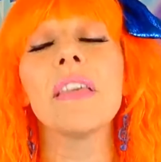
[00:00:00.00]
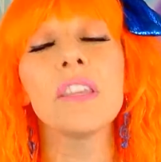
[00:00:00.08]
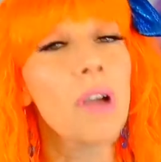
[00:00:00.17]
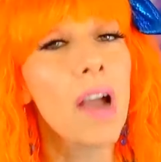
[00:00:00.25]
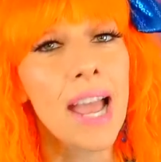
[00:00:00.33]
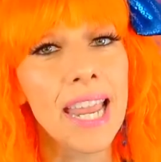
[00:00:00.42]

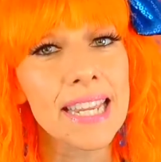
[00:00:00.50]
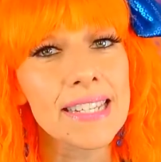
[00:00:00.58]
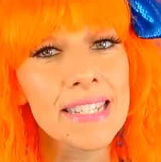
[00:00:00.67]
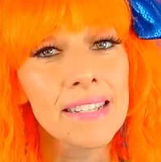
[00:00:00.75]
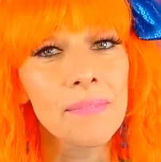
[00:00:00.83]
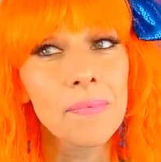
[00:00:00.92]
You
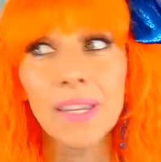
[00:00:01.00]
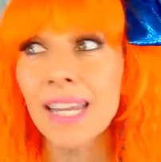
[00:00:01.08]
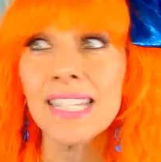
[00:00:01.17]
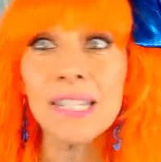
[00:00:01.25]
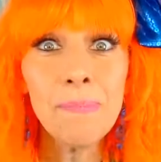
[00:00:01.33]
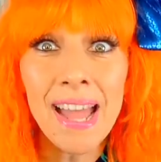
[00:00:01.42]
guys,
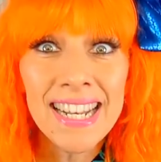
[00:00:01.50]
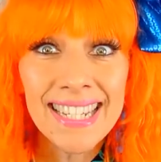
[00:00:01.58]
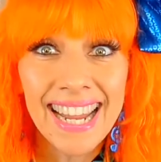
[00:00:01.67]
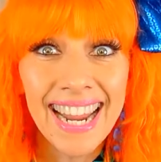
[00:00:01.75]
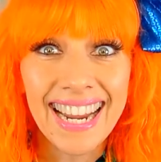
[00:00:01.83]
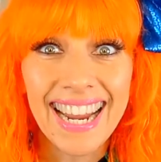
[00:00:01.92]
it's
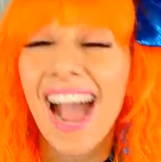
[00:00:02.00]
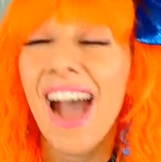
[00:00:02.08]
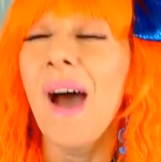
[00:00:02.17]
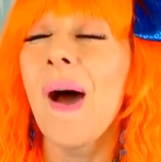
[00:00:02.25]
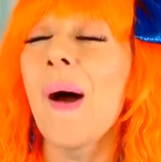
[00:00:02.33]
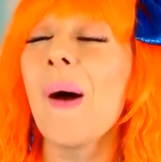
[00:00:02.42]
Monday.
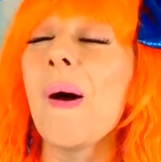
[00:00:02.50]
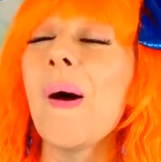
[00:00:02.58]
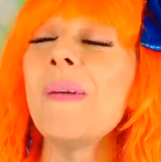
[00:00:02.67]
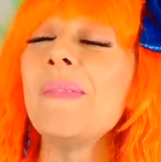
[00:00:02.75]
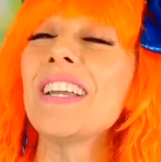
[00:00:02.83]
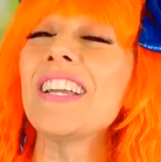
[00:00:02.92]

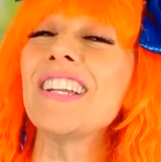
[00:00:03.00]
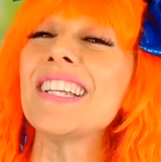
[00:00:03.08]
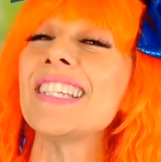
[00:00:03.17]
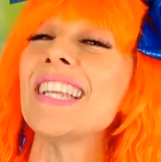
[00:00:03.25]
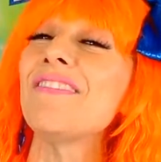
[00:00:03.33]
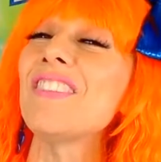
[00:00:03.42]
Oh my
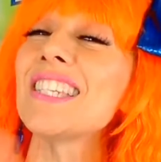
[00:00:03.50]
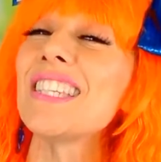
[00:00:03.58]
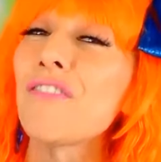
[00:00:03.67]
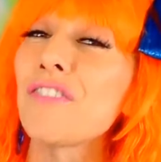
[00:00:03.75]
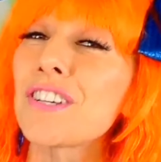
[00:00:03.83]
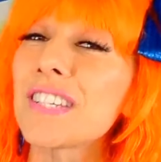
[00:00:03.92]
goodness. And if this is
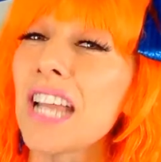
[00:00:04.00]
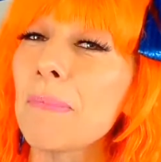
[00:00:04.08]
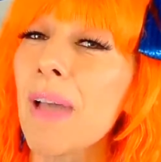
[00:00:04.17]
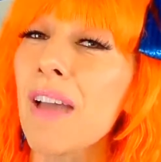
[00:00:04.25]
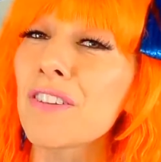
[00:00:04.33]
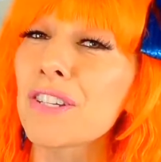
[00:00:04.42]
the first
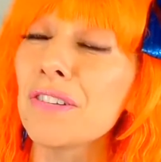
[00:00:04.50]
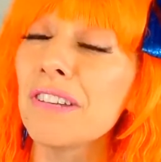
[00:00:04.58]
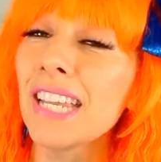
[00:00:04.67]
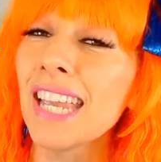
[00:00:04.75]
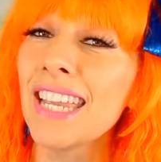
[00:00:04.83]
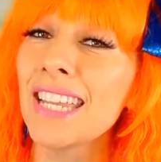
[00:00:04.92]
time ever
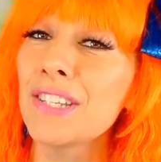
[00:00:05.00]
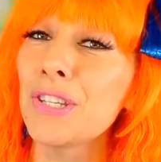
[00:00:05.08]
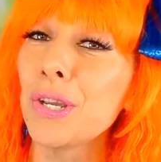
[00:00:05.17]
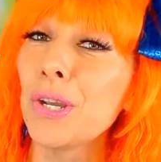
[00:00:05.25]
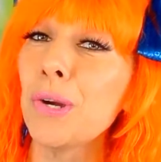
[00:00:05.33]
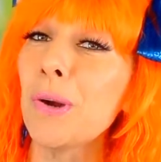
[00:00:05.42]
tuning
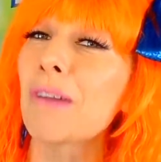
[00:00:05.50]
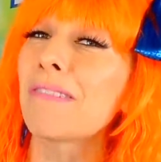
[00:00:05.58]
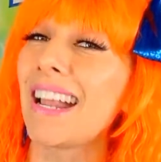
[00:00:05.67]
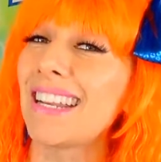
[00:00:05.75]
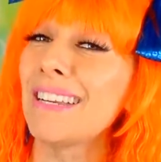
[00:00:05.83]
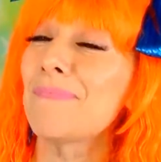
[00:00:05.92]
into,
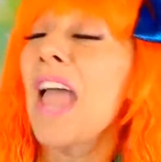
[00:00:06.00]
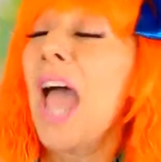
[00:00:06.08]
ready?